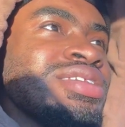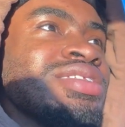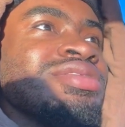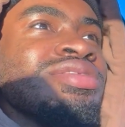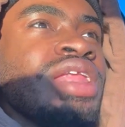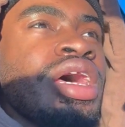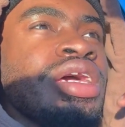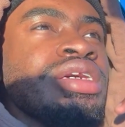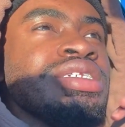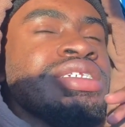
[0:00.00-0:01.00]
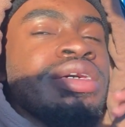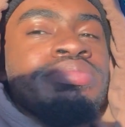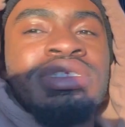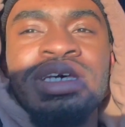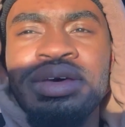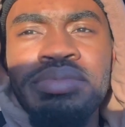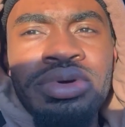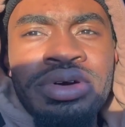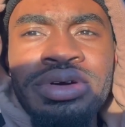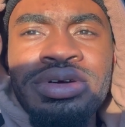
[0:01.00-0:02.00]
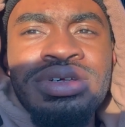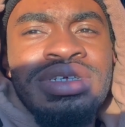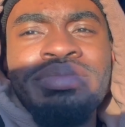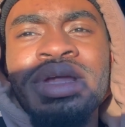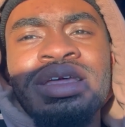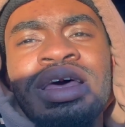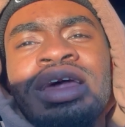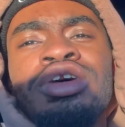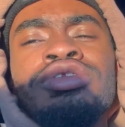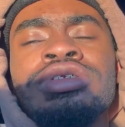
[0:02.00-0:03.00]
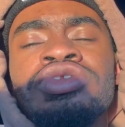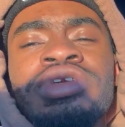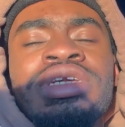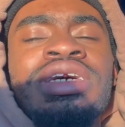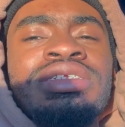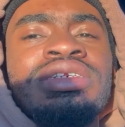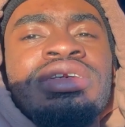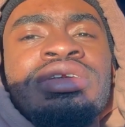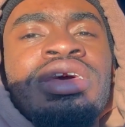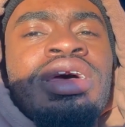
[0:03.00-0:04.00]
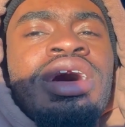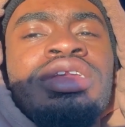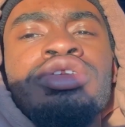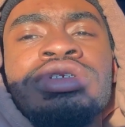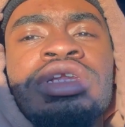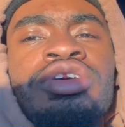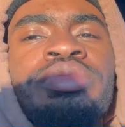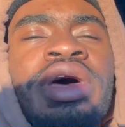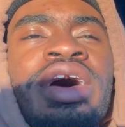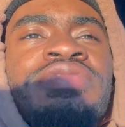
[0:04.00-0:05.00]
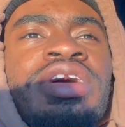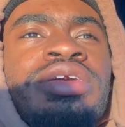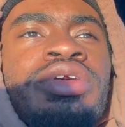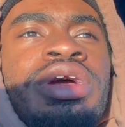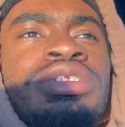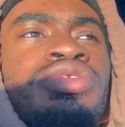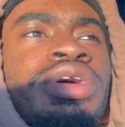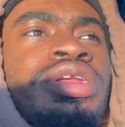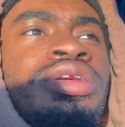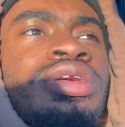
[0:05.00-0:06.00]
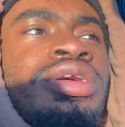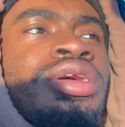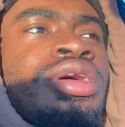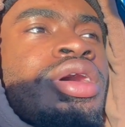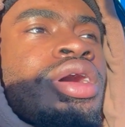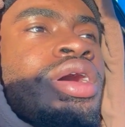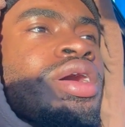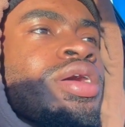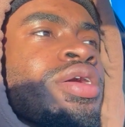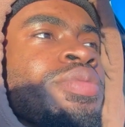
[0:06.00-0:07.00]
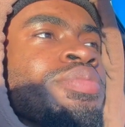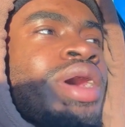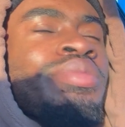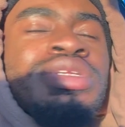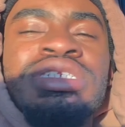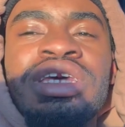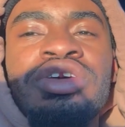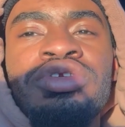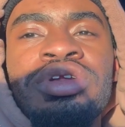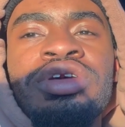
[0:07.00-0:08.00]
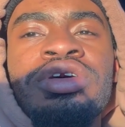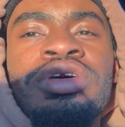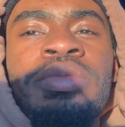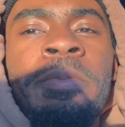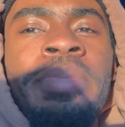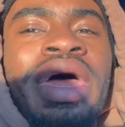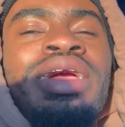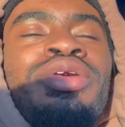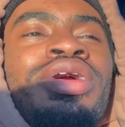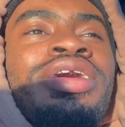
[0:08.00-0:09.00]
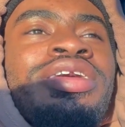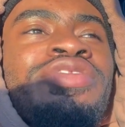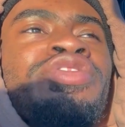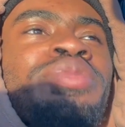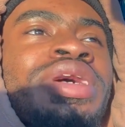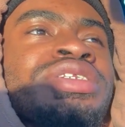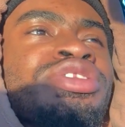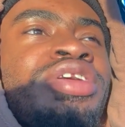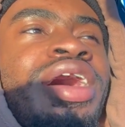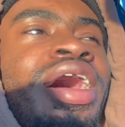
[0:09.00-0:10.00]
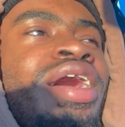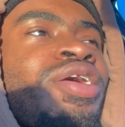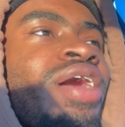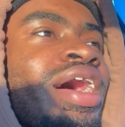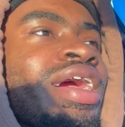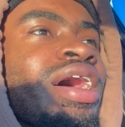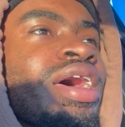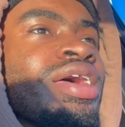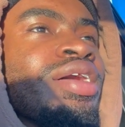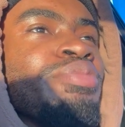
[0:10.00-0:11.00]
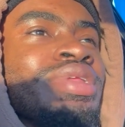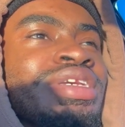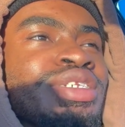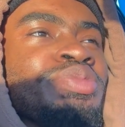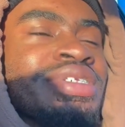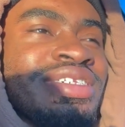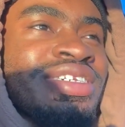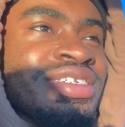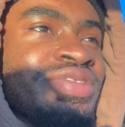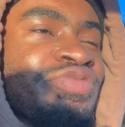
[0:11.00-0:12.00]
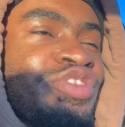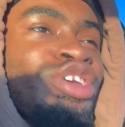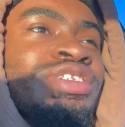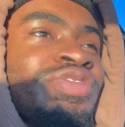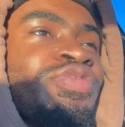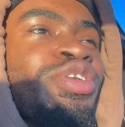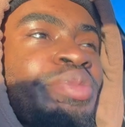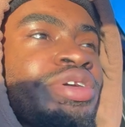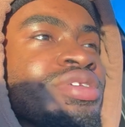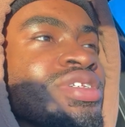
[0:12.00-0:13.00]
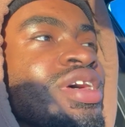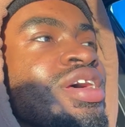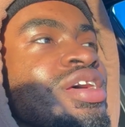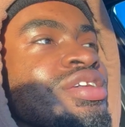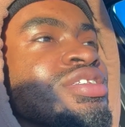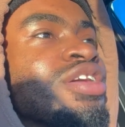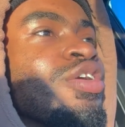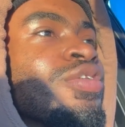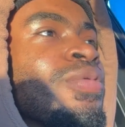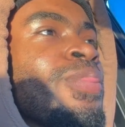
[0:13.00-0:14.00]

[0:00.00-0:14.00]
to like September, something like that. I know it was 2019. I know it's a little bit after I graduated. I'm gonna just give you a little background information on how I got up in this position, first and foremost. So